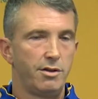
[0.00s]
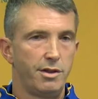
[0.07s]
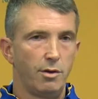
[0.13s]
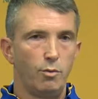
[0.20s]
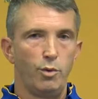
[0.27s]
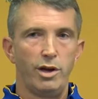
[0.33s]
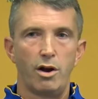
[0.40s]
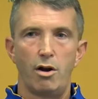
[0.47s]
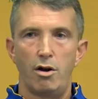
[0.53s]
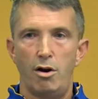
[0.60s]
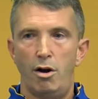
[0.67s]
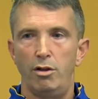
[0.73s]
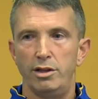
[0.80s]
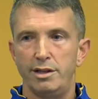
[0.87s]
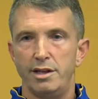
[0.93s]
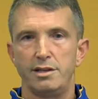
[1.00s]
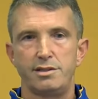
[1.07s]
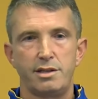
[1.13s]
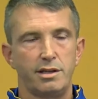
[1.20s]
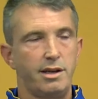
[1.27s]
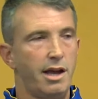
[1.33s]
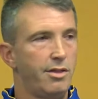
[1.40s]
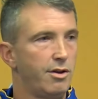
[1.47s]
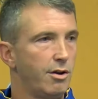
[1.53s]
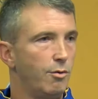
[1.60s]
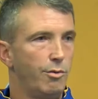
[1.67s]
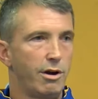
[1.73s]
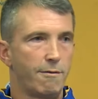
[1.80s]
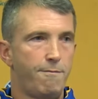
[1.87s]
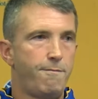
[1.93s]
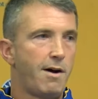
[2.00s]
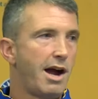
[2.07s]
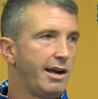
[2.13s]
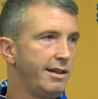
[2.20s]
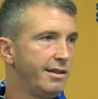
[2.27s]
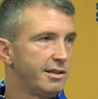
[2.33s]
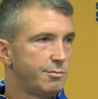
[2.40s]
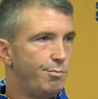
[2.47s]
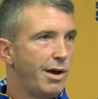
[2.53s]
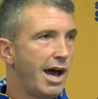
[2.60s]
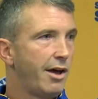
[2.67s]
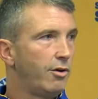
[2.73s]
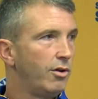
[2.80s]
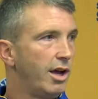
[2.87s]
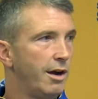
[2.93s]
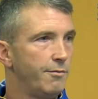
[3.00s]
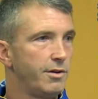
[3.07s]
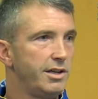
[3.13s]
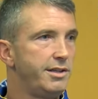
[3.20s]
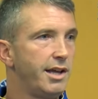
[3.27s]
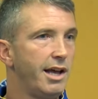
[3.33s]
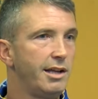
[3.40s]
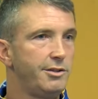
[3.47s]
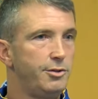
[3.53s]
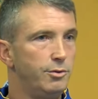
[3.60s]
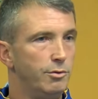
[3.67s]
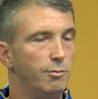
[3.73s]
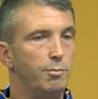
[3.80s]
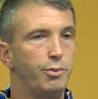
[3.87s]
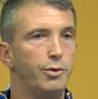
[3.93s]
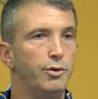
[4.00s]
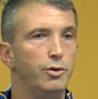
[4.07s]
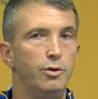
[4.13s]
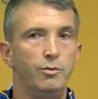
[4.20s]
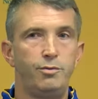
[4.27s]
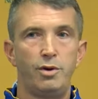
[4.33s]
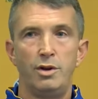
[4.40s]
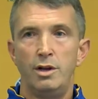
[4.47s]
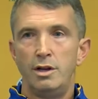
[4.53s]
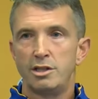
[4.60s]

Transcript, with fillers: that we are all in this together and we are fighting this battle every day to improve